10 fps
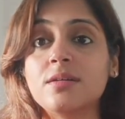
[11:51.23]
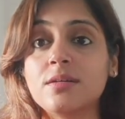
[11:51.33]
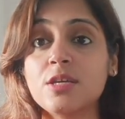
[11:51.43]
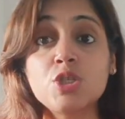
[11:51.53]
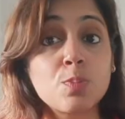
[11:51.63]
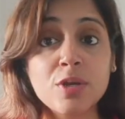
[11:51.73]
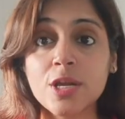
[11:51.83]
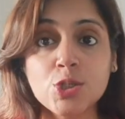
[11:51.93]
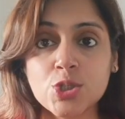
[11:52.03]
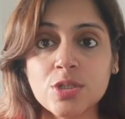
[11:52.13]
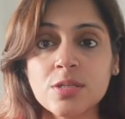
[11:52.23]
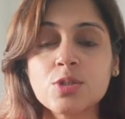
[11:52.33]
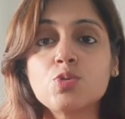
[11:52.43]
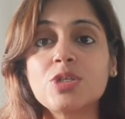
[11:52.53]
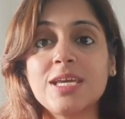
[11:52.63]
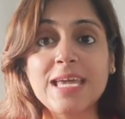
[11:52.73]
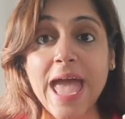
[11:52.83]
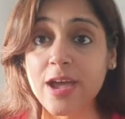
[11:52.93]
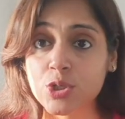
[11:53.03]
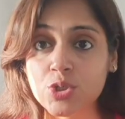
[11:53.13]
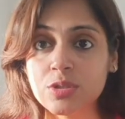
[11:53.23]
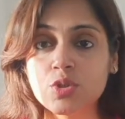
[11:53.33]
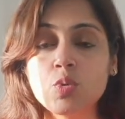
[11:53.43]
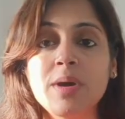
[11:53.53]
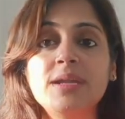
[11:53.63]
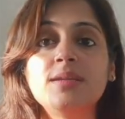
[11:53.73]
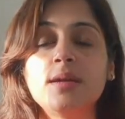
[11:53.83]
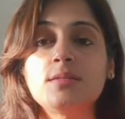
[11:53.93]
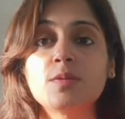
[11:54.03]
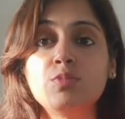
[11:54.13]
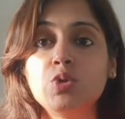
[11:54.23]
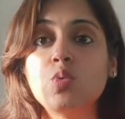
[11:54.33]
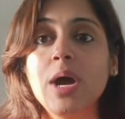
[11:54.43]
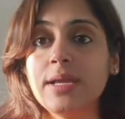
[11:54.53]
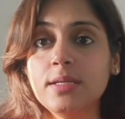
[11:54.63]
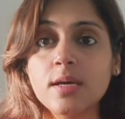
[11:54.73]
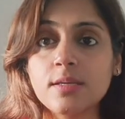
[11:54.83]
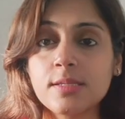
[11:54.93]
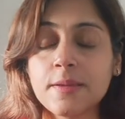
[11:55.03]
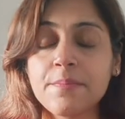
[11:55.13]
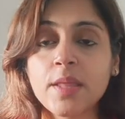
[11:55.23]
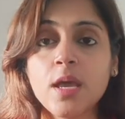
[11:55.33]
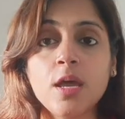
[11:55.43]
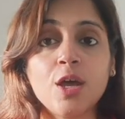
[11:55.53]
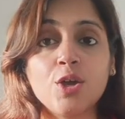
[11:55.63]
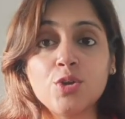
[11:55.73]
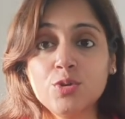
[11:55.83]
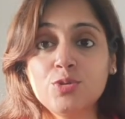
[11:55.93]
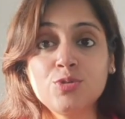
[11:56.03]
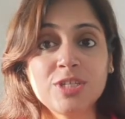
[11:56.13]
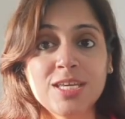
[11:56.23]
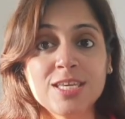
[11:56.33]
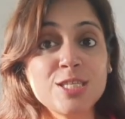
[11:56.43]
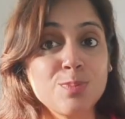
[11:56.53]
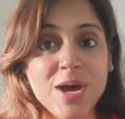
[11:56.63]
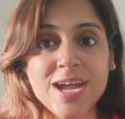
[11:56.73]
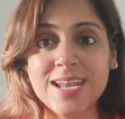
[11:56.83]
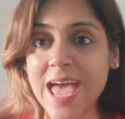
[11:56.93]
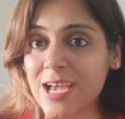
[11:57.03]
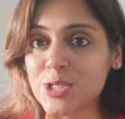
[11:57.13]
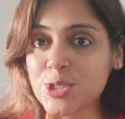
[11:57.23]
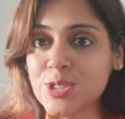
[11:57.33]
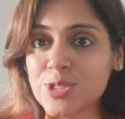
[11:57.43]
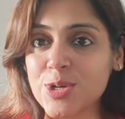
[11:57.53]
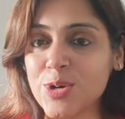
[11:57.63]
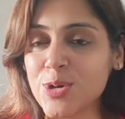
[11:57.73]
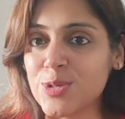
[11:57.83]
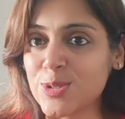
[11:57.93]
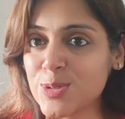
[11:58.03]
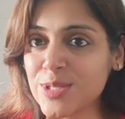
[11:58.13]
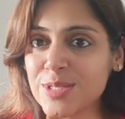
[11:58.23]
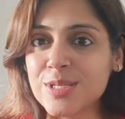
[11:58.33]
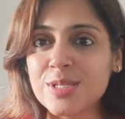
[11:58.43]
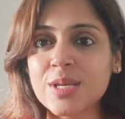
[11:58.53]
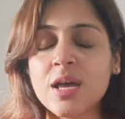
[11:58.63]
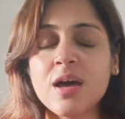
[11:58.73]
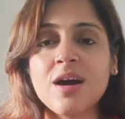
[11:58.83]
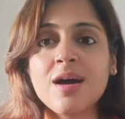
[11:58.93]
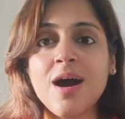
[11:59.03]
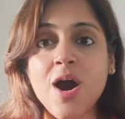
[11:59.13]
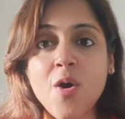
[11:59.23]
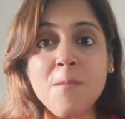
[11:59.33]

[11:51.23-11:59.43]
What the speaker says: inspiration to take action. You might get some new ideas, to take inspired action. So this is how